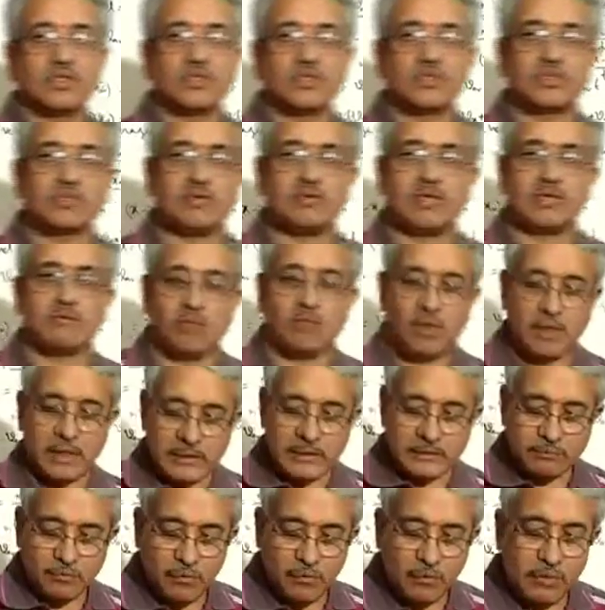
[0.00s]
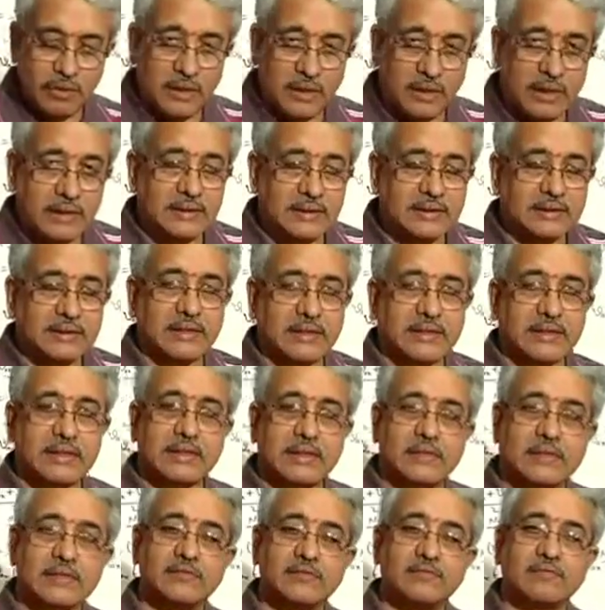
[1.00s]
So when a body is moving along a straight
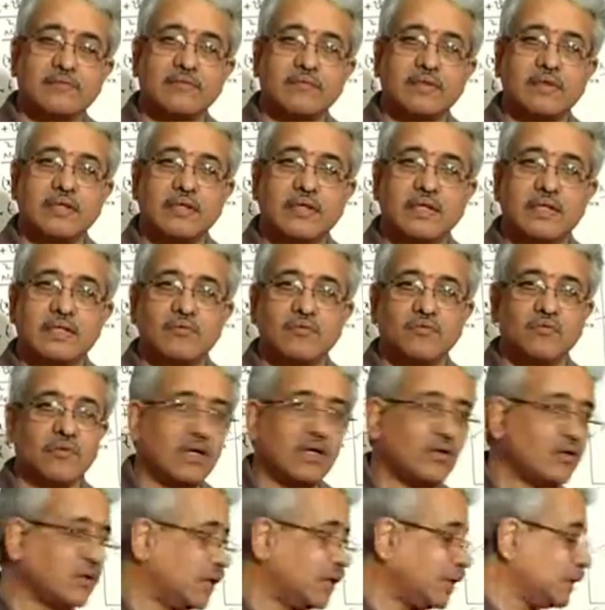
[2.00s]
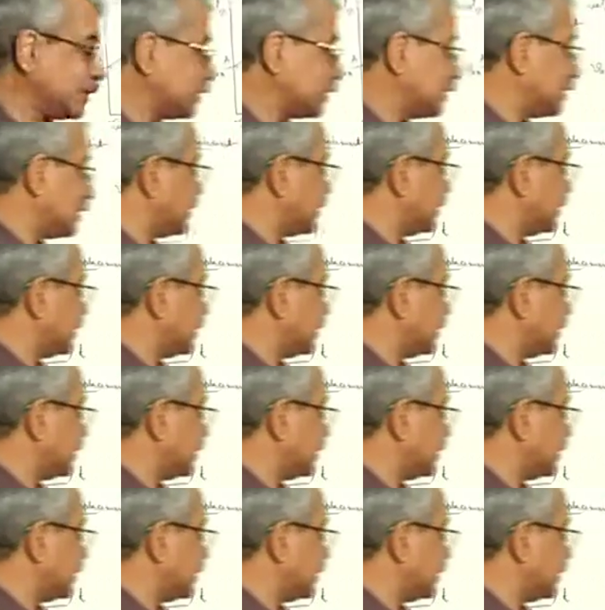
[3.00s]
line, we have got